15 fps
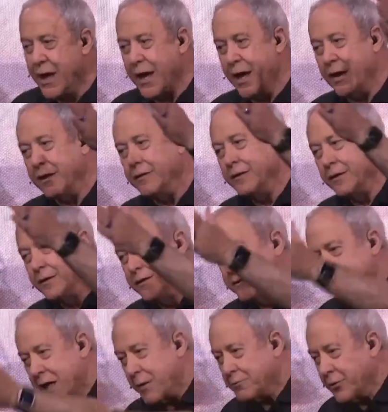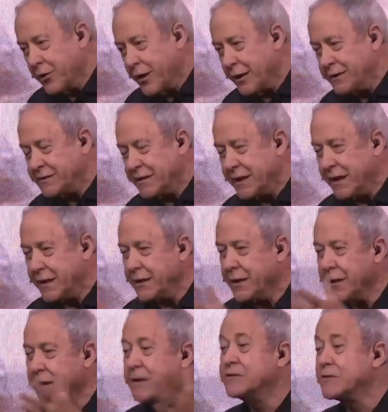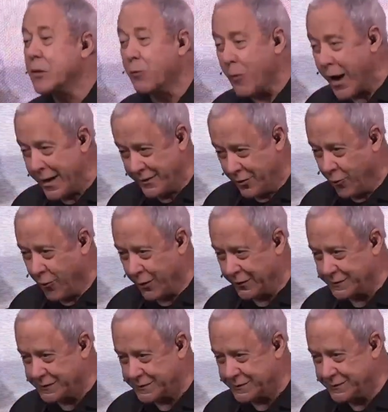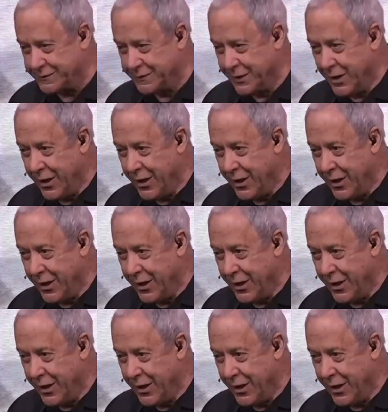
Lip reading: and chapter 19 is the white horse.